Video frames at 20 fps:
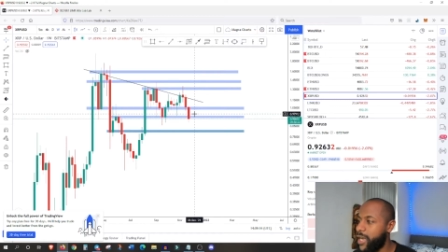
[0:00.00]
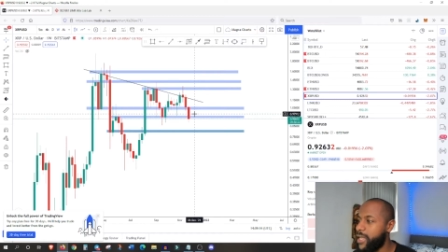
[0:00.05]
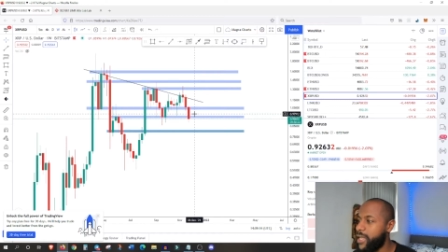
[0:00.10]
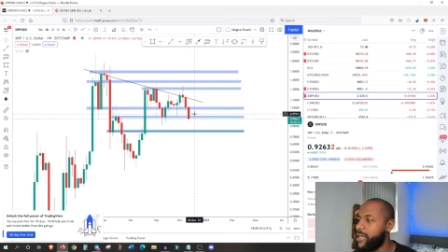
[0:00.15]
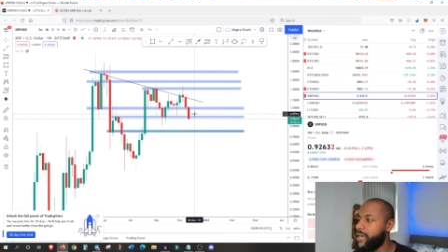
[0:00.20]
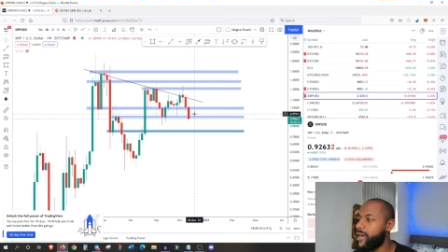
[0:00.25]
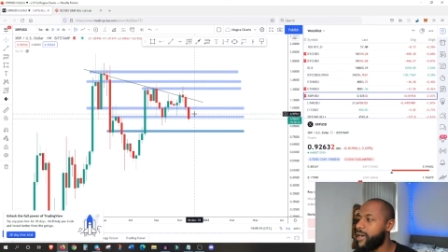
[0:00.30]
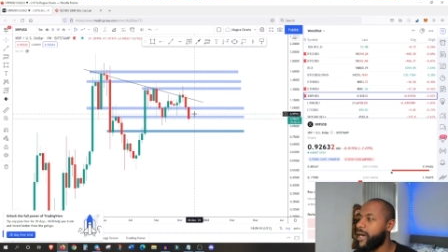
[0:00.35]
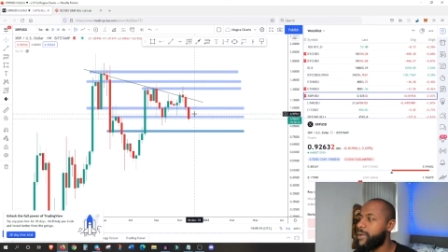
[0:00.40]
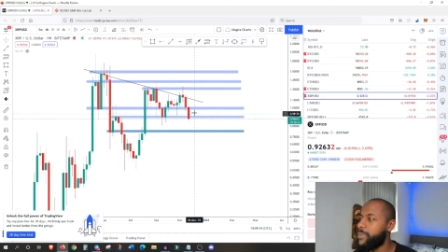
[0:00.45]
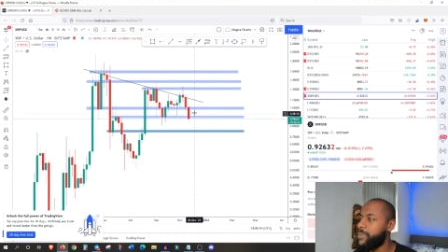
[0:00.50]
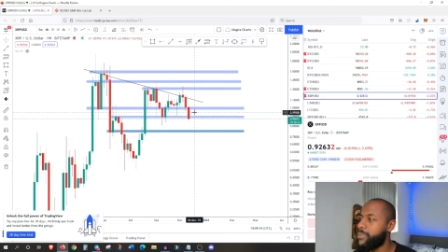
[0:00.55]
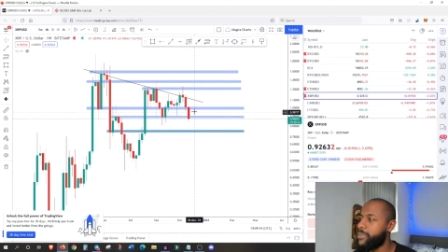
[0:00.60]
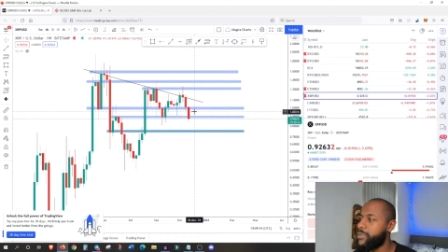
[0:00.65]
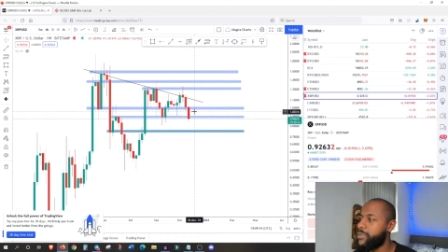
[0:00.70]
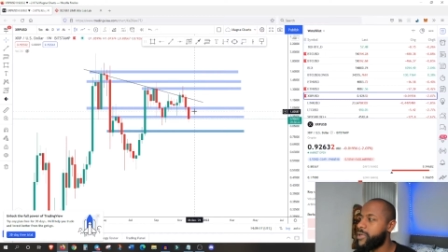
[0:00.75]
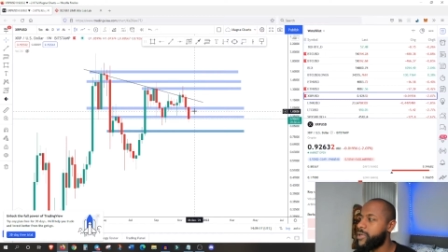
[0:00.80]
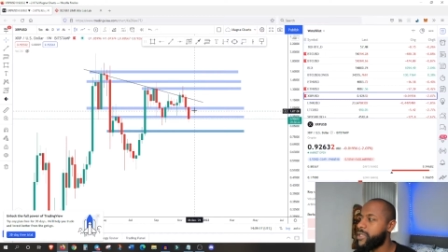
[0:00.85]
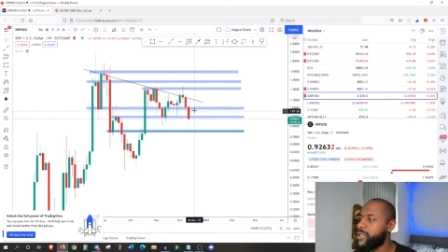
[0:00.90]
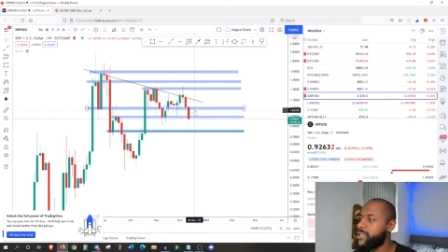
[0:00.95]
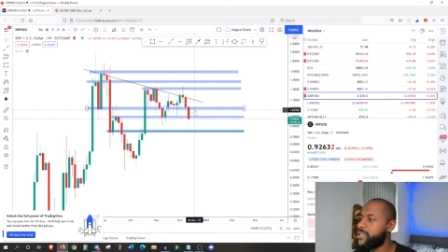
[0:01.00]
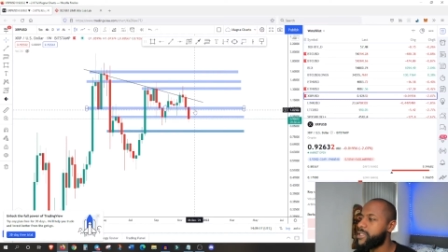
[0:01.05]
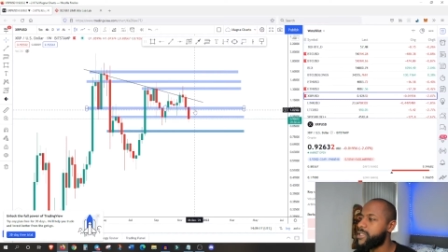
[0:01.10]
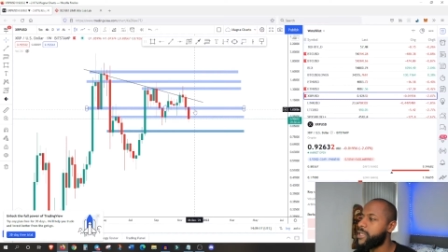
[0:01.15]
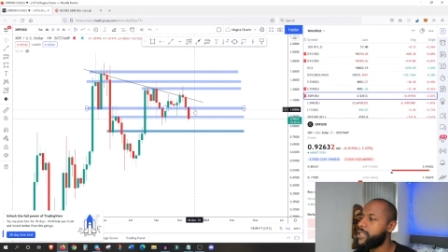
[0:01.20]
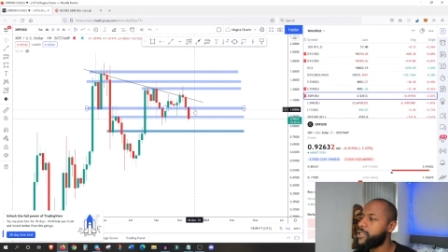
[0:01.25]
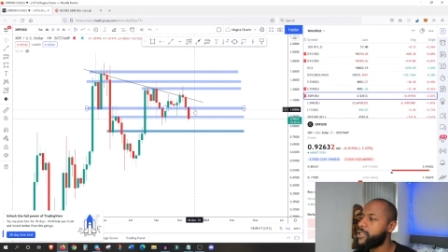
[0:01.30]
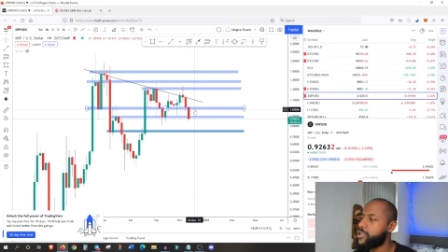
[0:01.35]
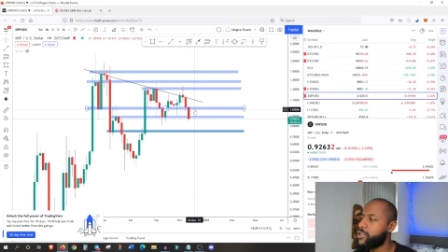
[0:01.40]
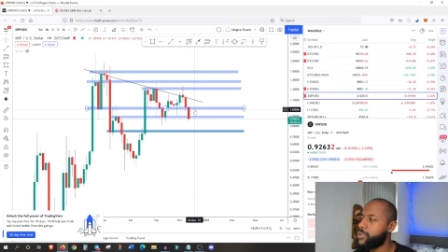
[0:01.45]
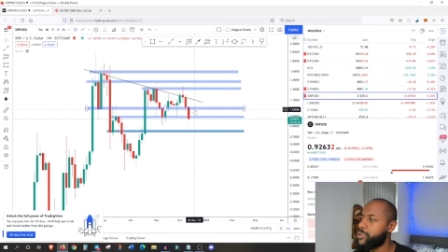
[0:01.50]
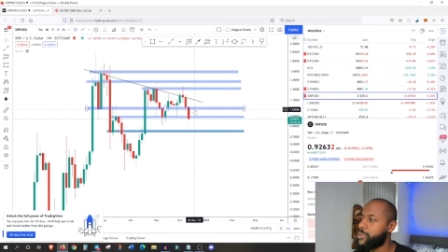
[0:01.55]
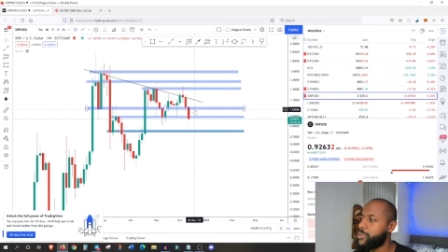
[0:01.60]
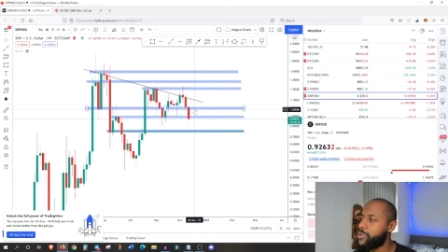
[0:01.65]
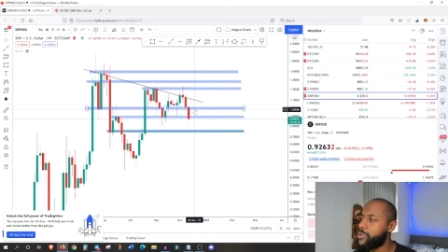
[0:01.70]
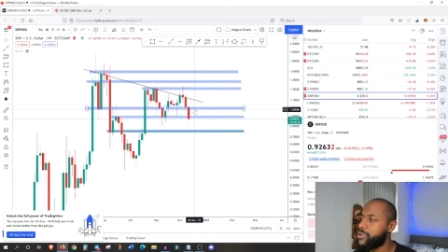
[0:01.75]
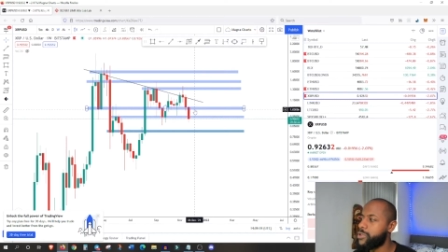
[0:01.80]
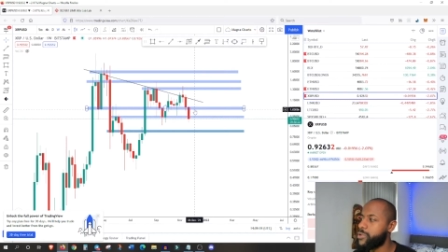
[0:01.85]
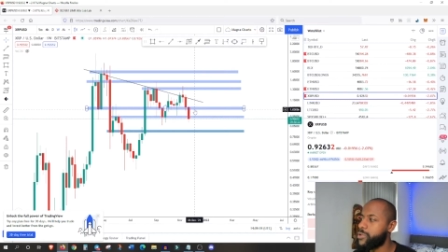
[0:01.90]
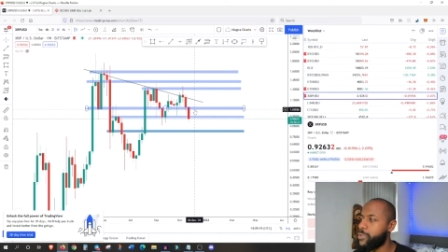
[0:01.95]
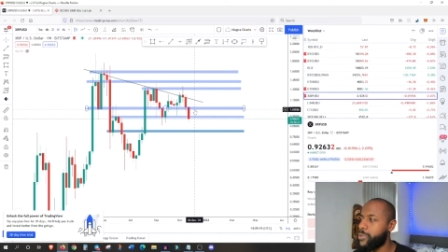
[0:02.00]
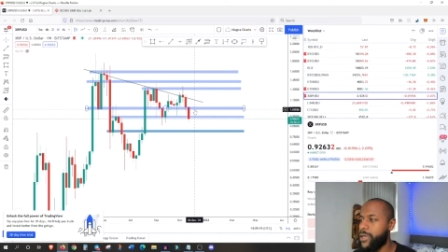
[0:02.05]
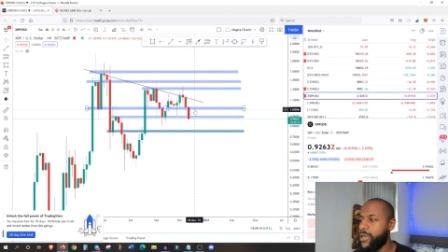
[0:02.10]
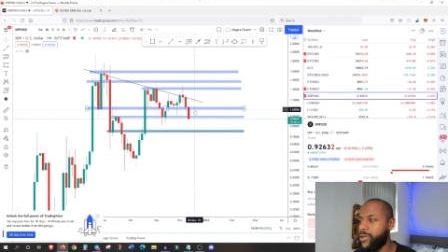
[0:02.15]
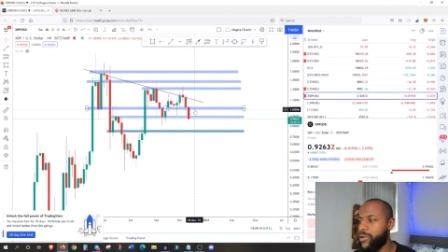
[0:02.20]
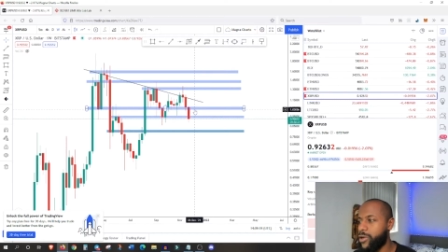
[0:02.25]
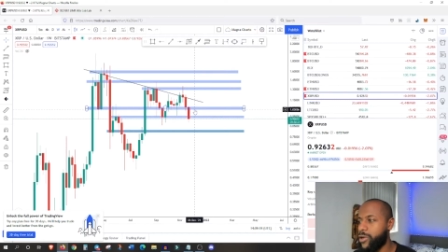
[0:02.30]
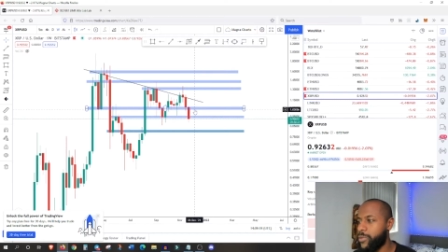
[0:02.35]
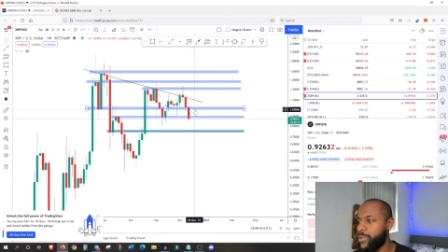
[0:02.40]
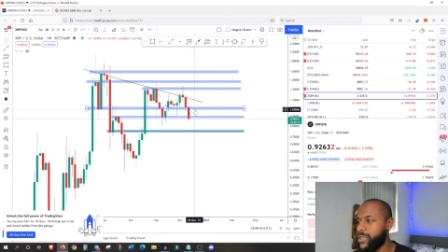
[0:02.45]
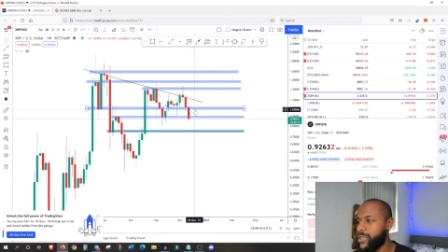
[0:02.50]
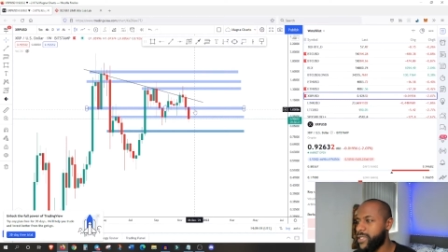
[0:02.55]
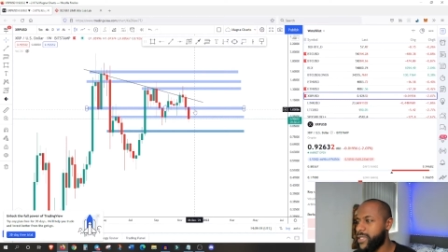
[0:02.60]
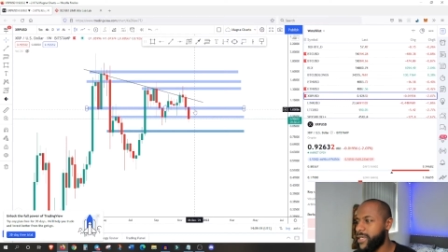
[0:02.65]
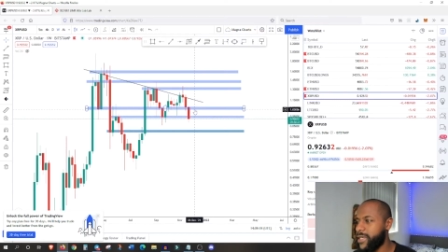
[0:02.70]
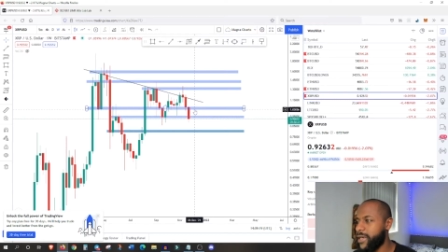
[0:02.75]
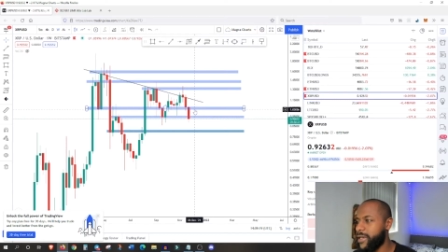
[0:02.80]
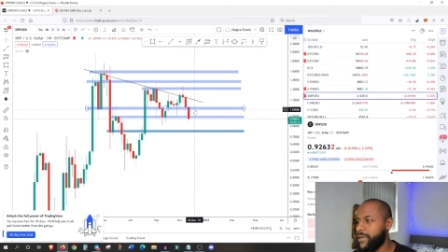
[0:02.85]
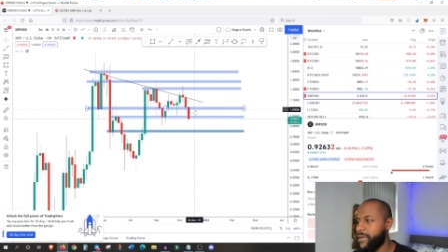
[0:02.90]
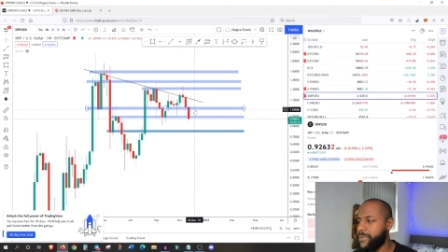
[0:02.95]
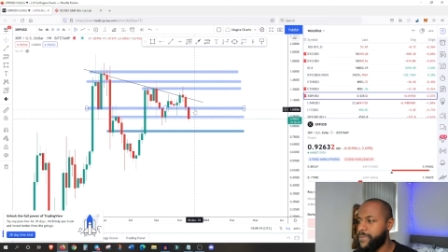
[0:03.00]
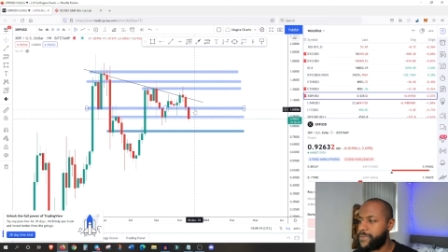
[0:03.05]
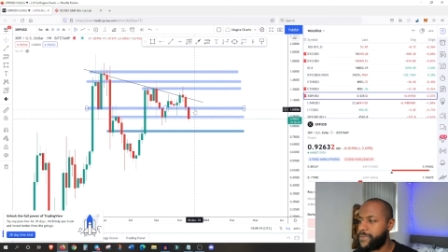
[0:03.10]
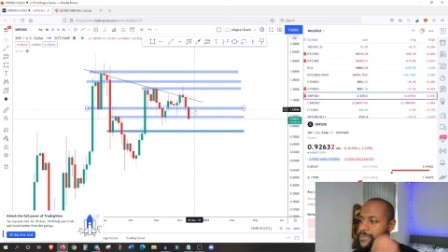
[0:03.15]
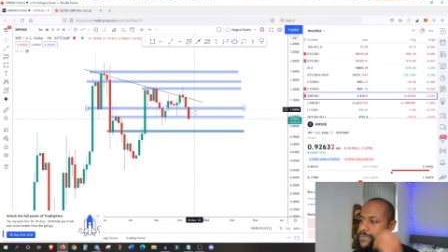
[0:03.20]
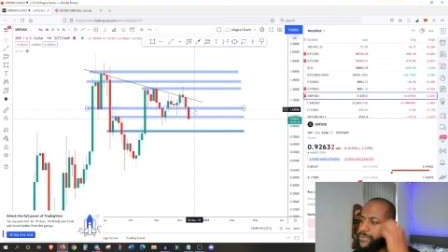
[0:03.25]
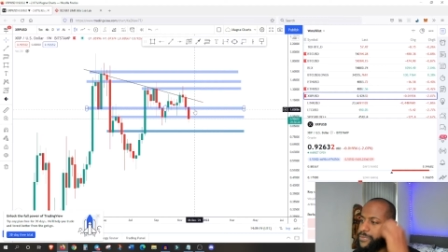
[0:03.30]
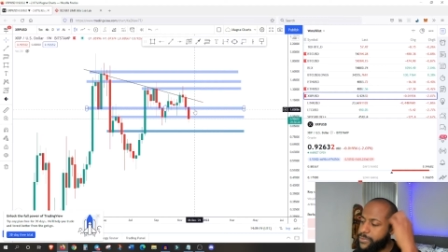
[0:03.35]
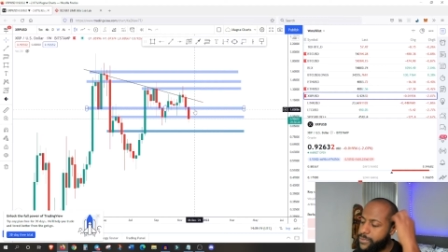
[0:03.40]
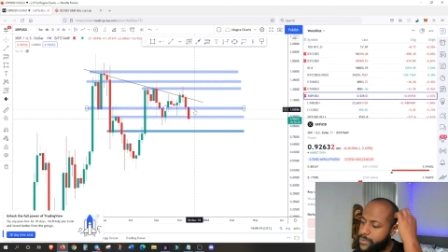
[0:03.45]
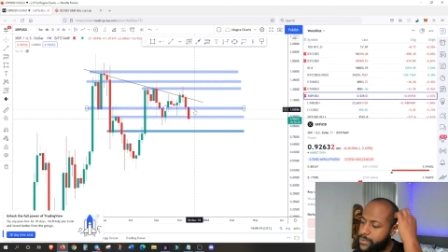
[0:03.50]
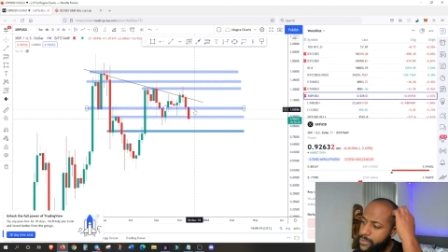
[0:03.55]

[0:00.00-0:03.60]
rally upwards towards $1 once again.